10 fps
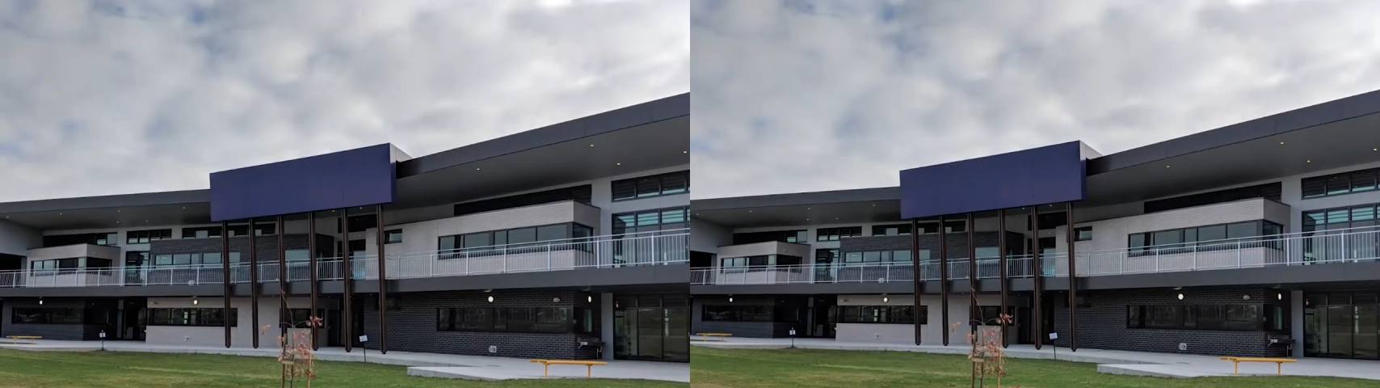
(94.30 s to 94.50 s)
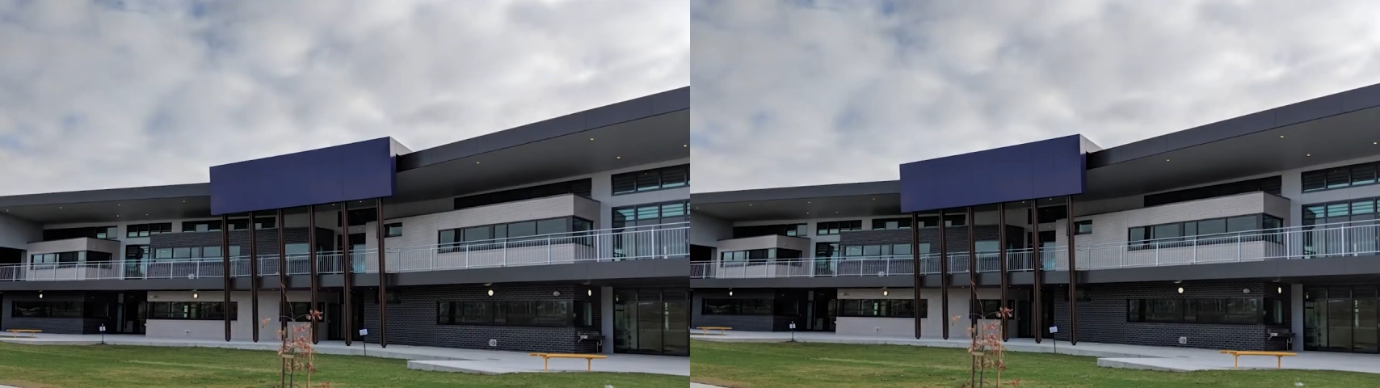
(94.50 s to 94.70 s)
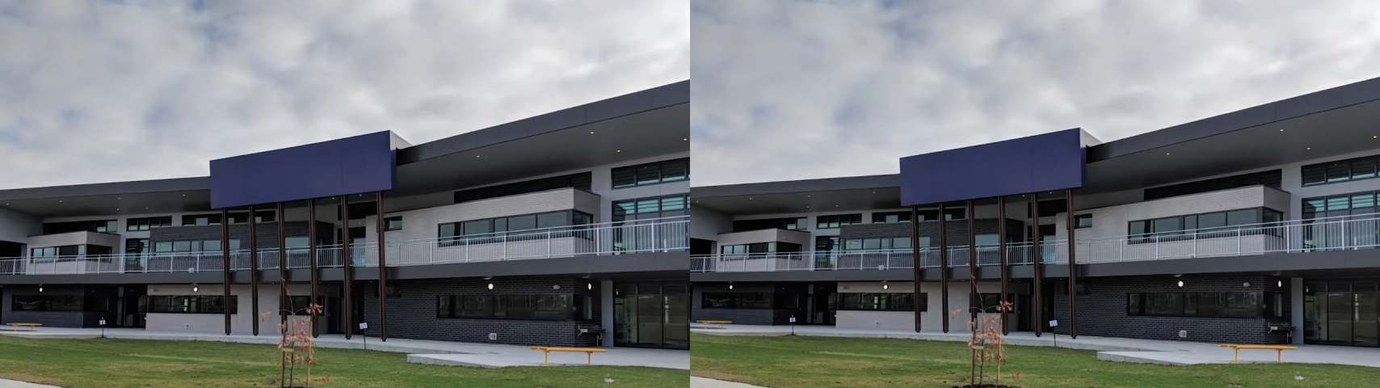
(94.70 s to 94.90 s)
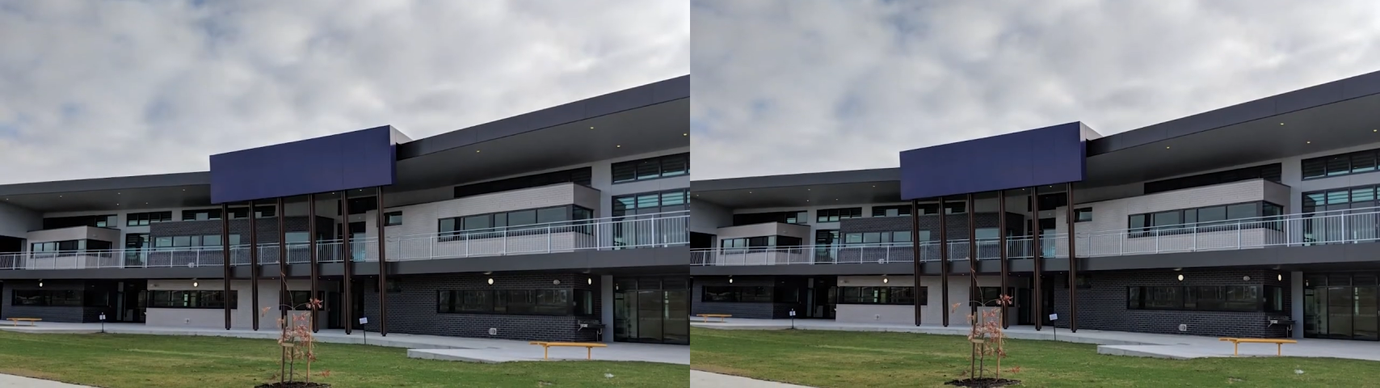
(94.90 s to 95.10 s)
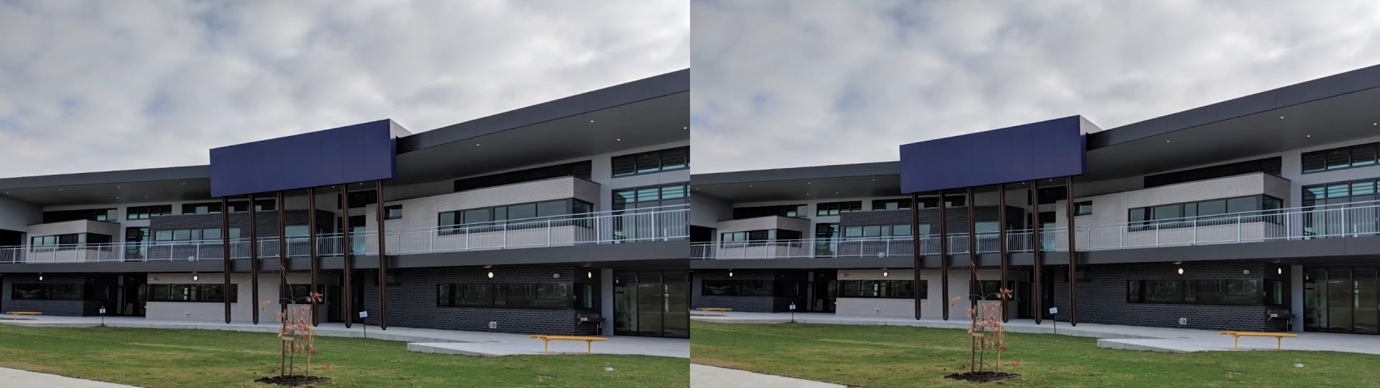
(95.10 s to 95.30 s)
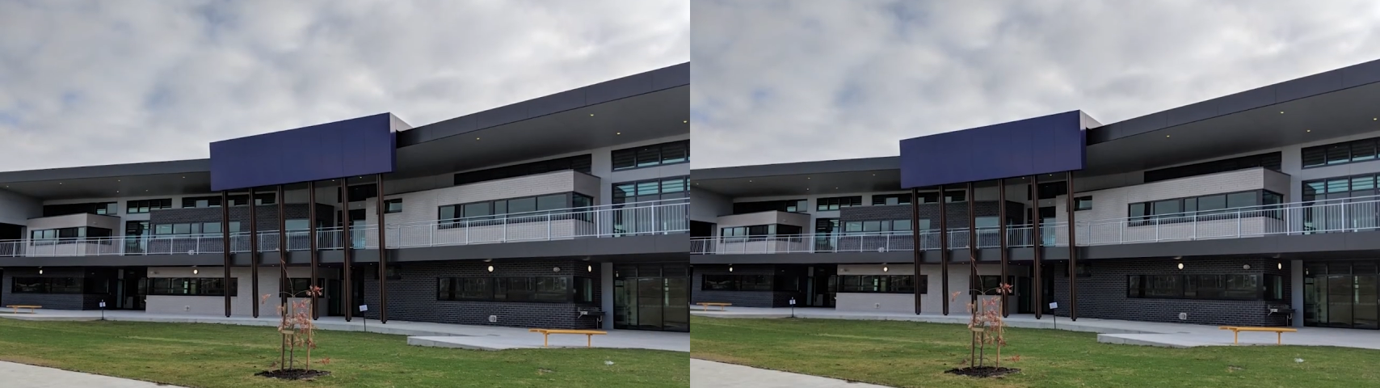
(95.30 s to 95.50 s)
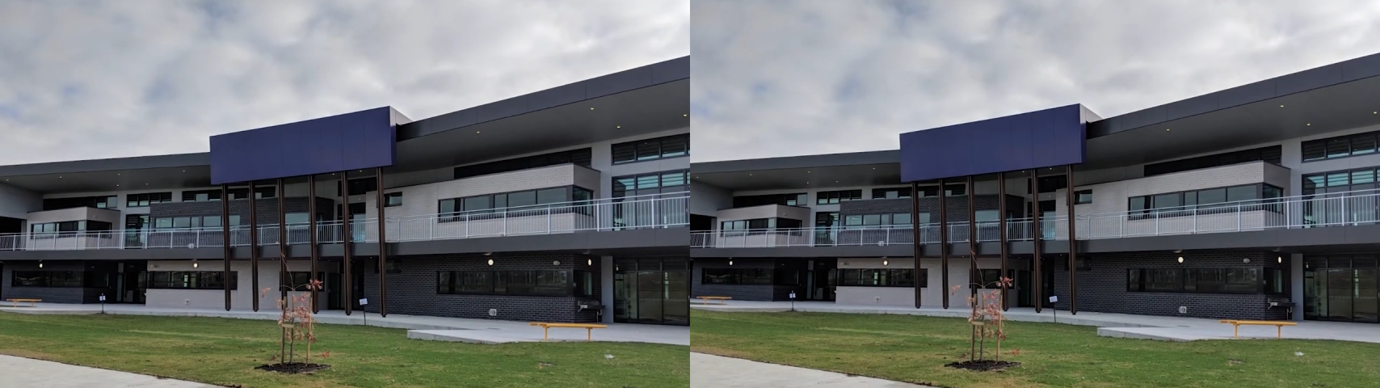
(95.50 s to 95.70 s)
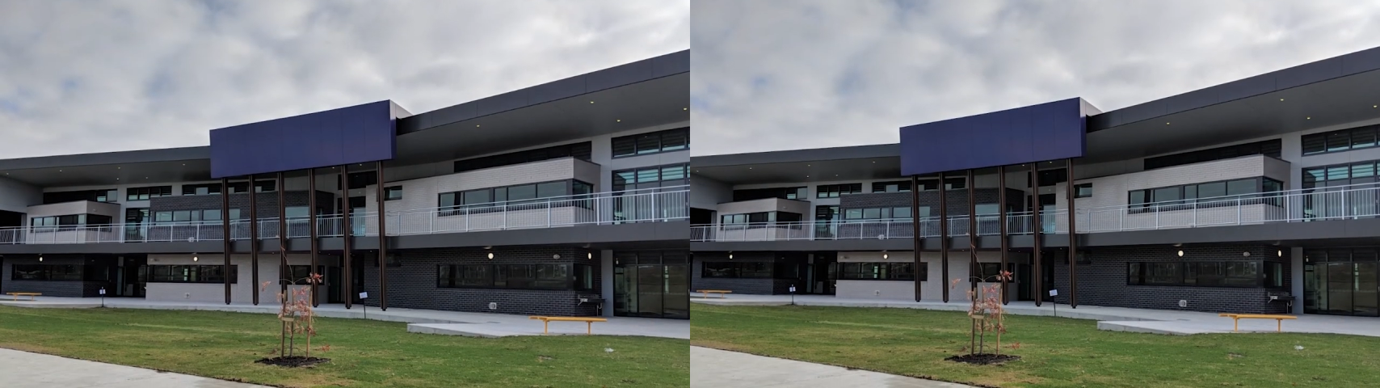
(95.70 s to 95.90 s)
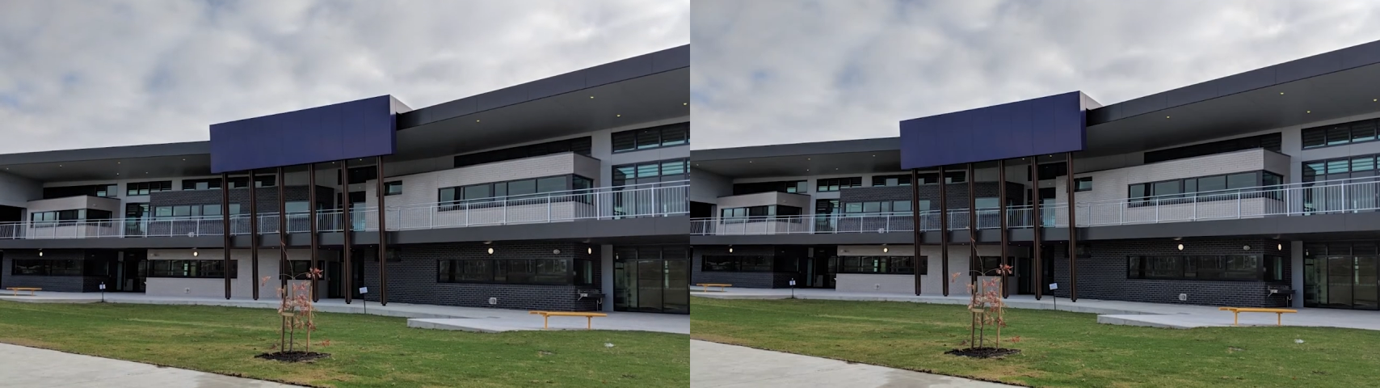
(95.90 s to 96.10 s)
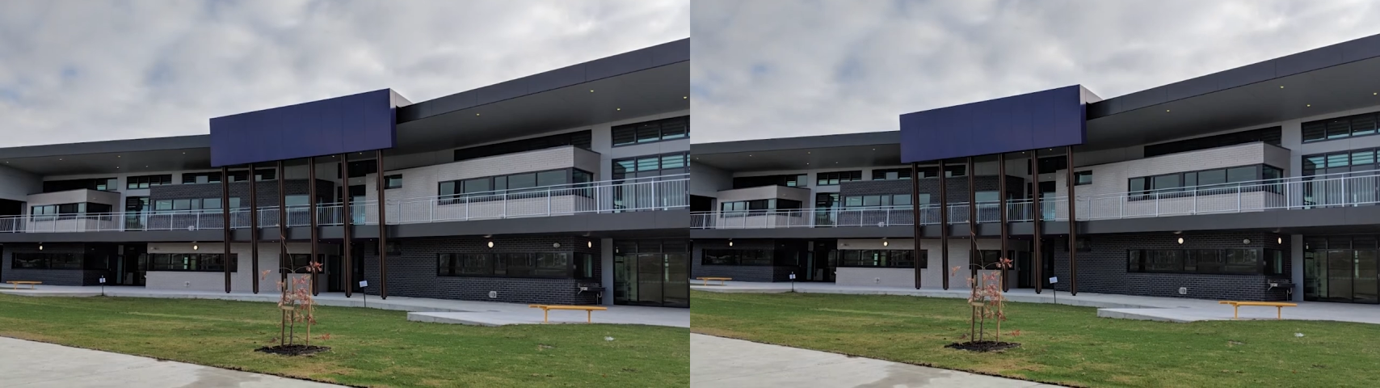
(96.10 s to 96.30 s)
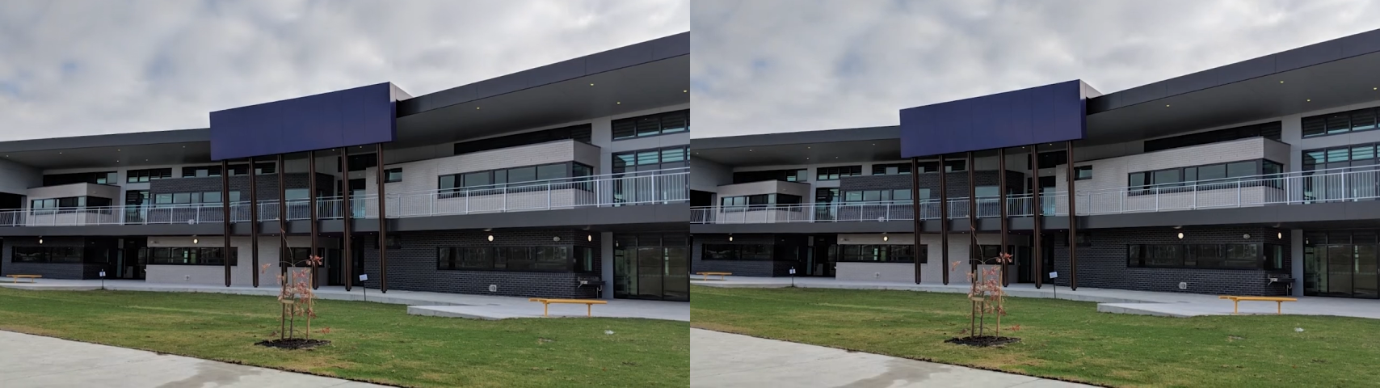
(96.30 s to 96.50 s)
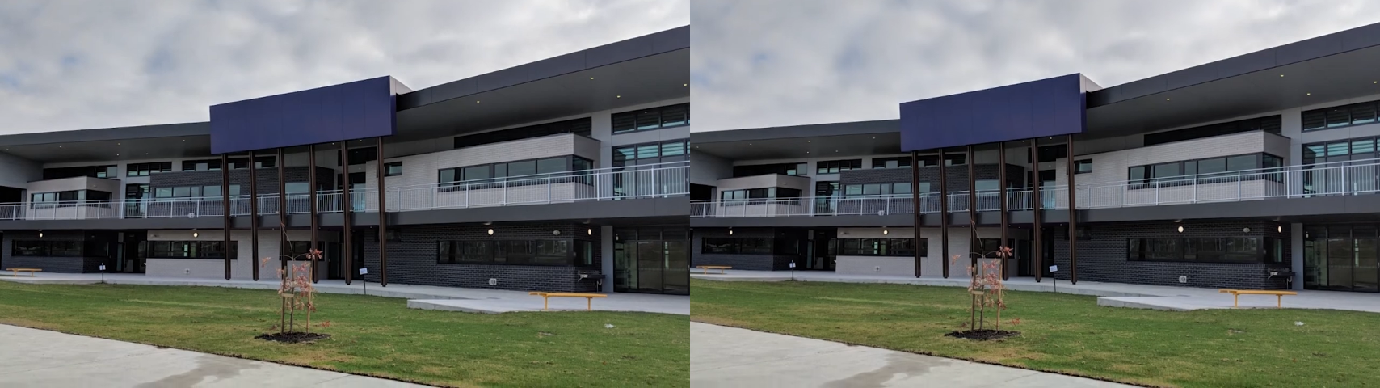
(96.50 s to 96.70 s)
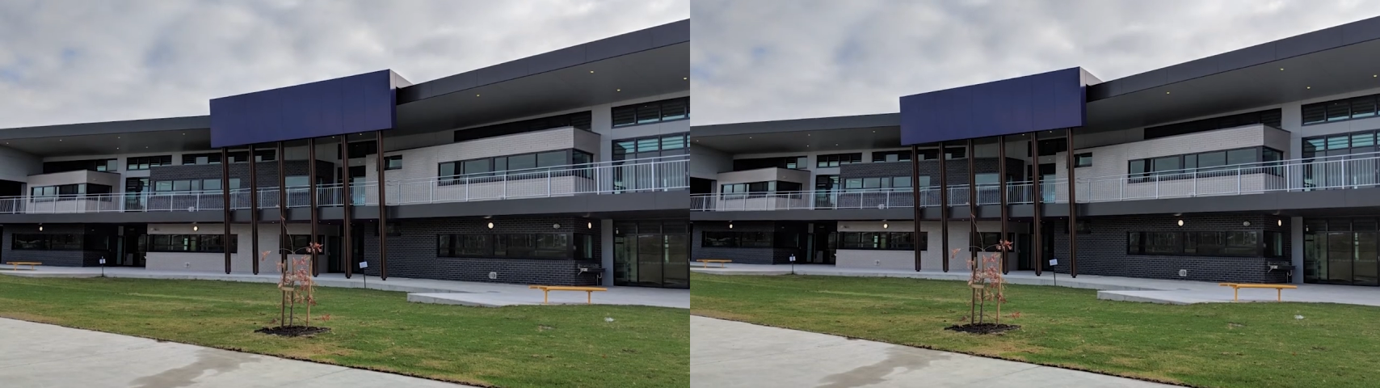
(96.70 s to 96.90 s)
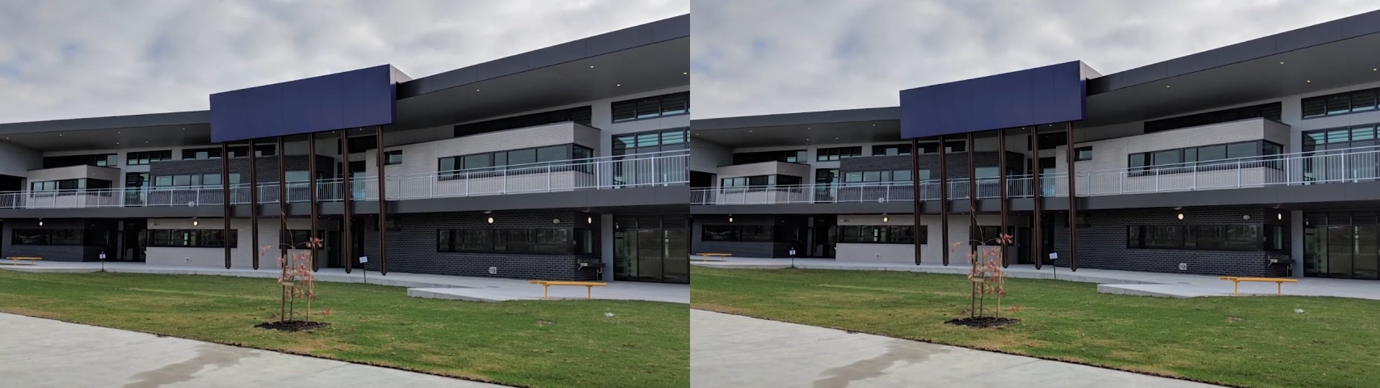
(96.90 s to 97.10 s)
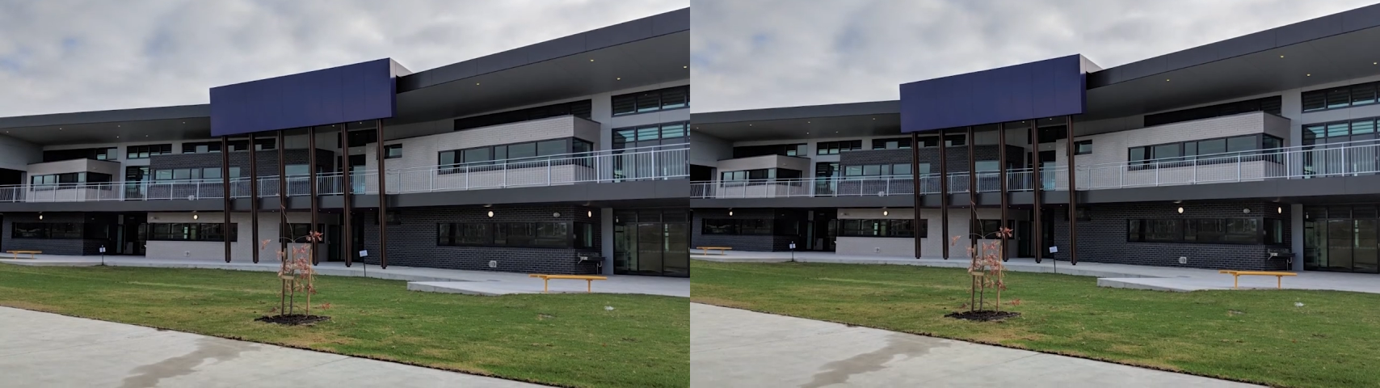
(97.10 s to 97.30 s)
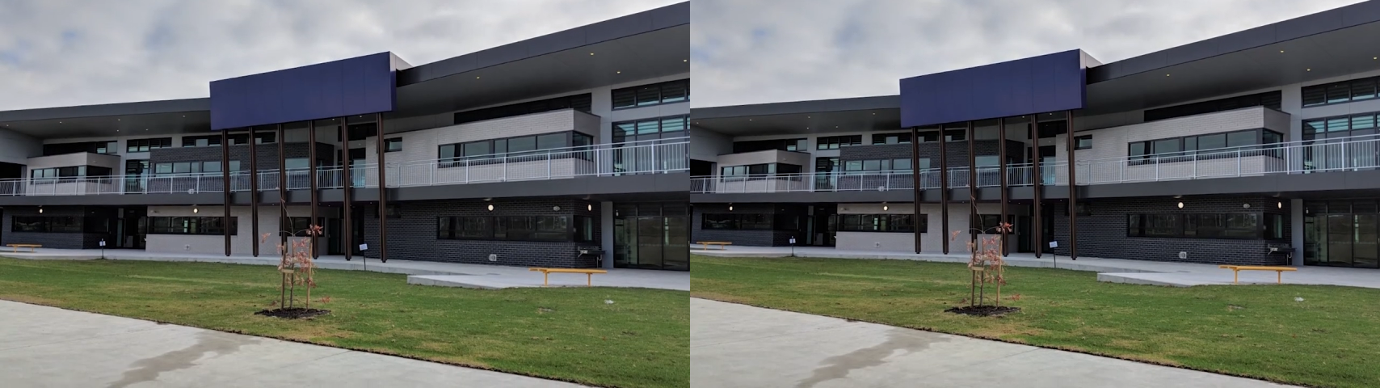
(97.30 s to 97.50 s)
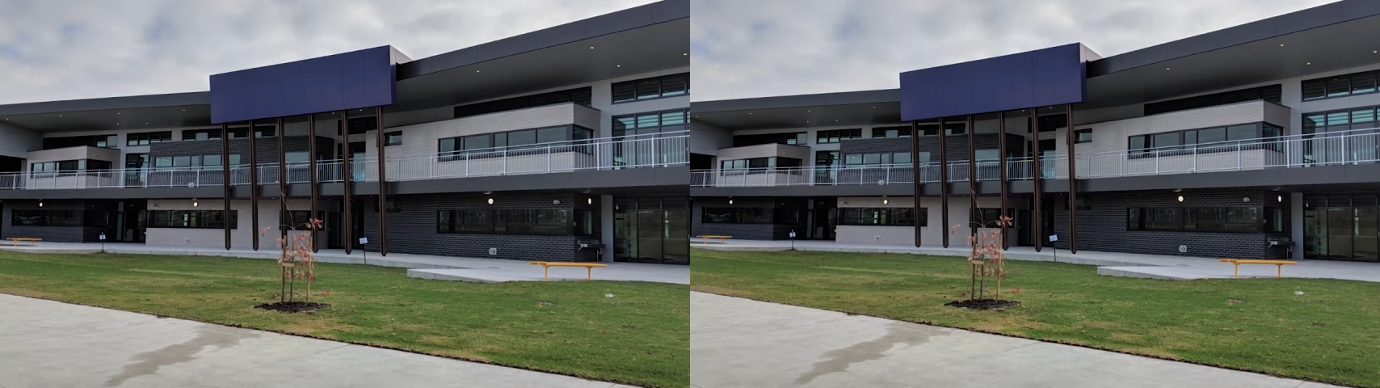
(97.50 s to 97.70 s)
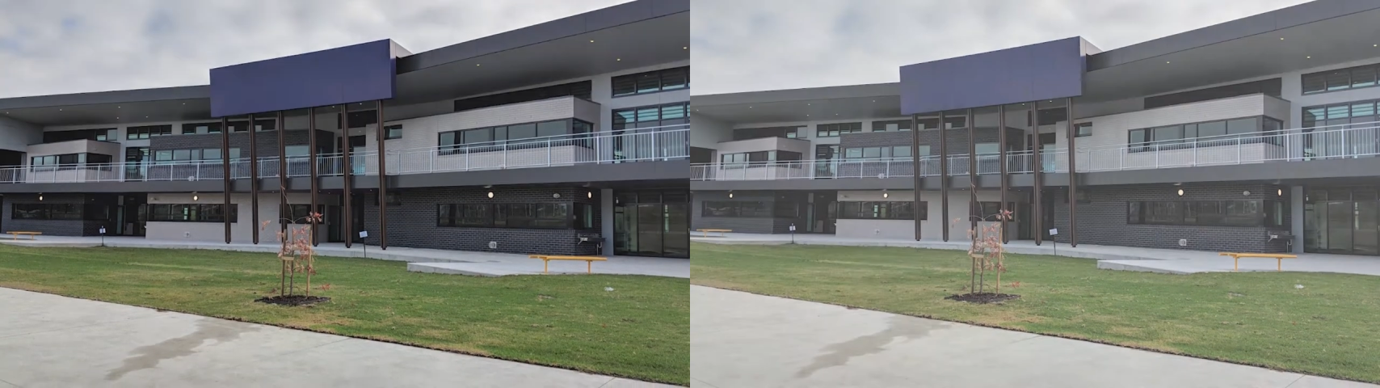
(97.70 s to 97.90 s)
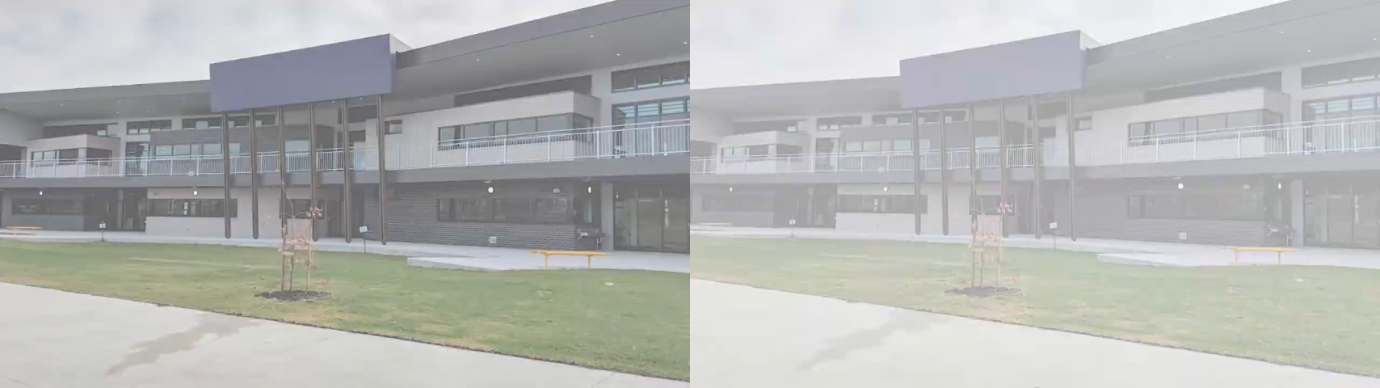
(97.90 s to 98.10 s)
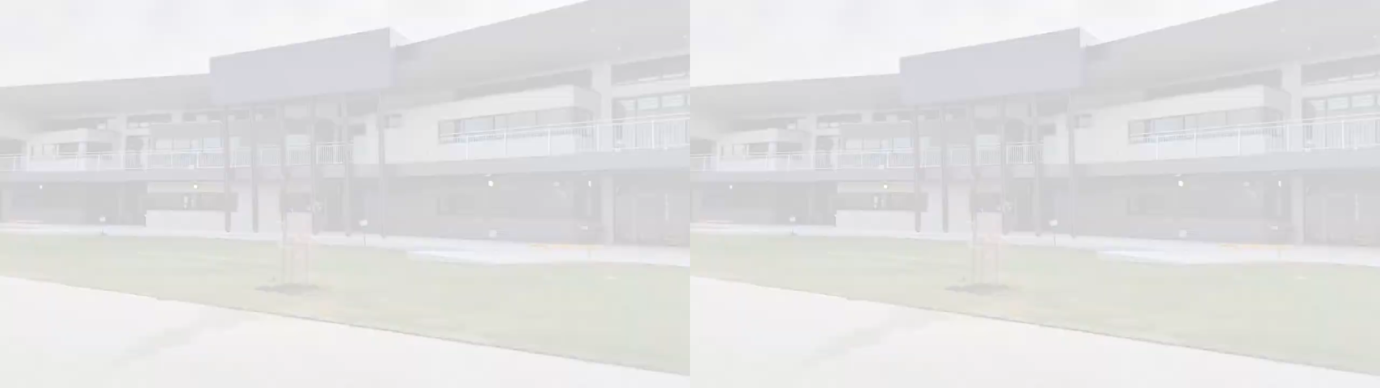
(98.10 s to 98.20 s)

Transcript: (no speaker visible)